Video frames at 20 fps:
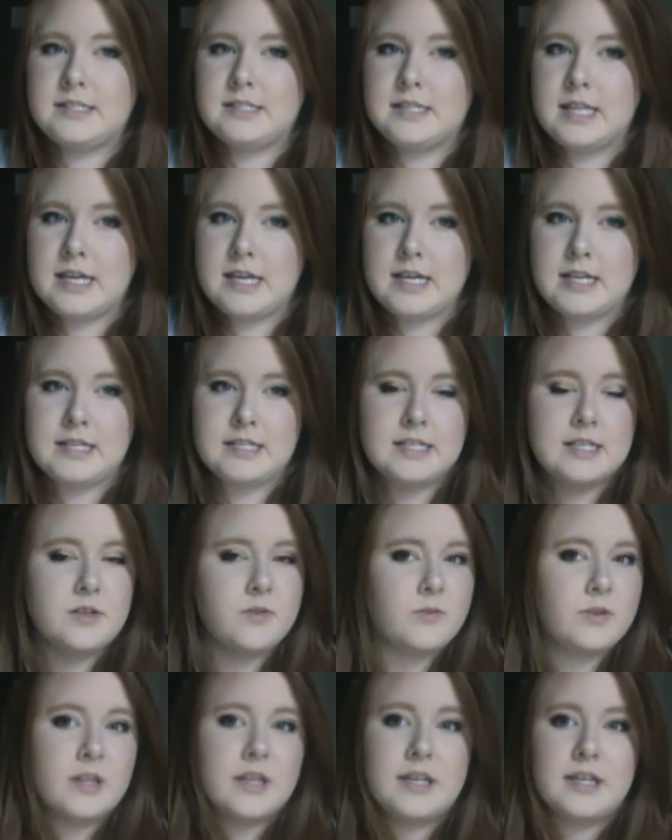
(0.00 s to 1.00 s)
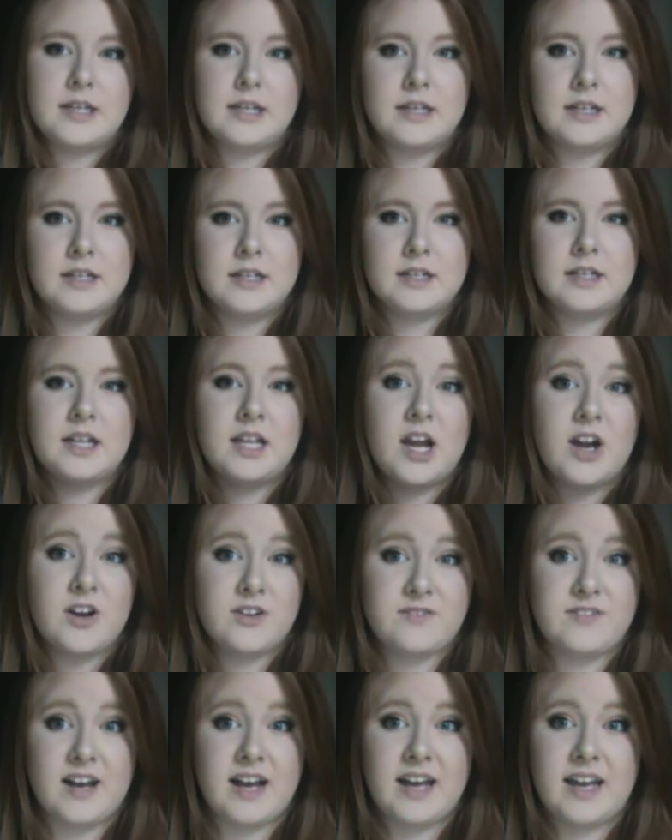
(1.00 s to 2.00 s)
they didn't really
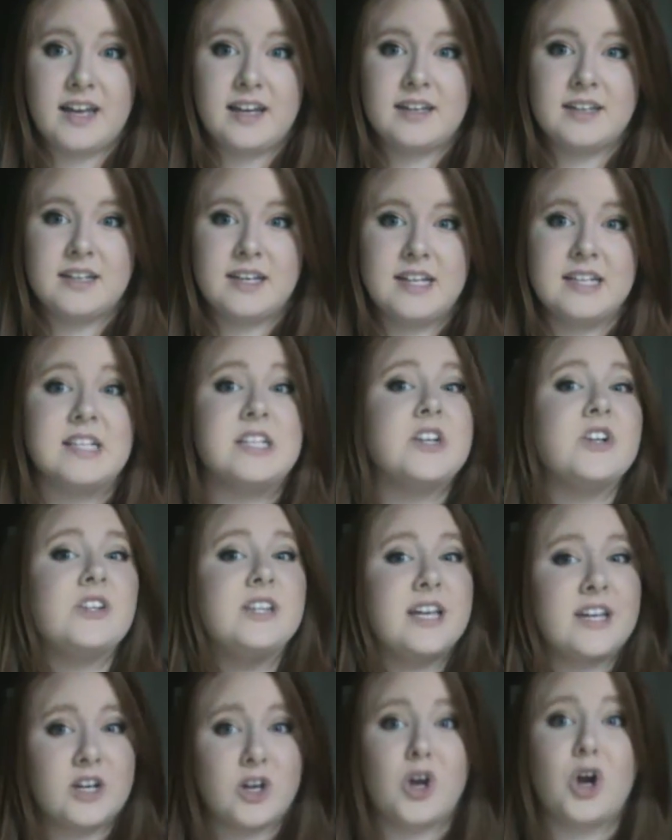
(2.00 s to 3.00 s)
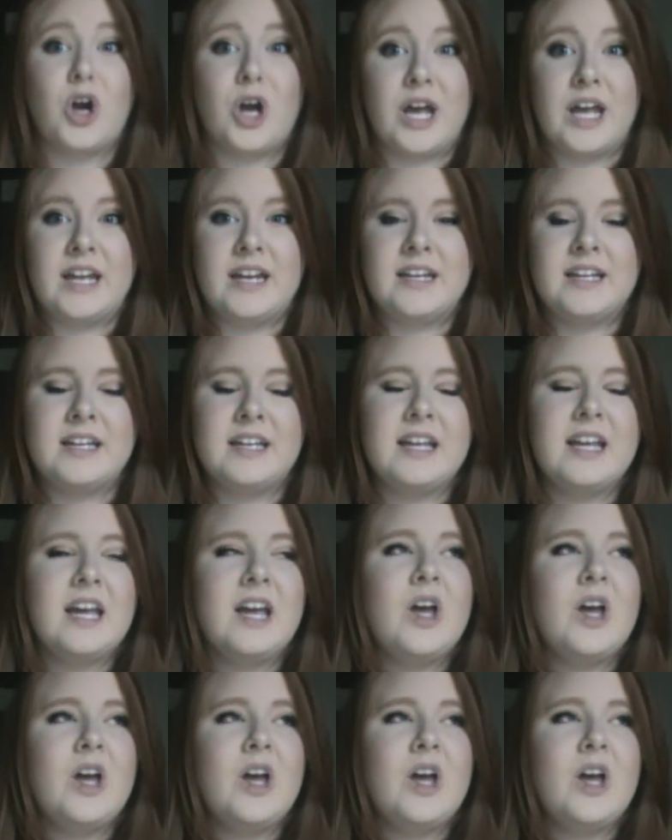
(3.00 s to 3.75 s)
clarify until later on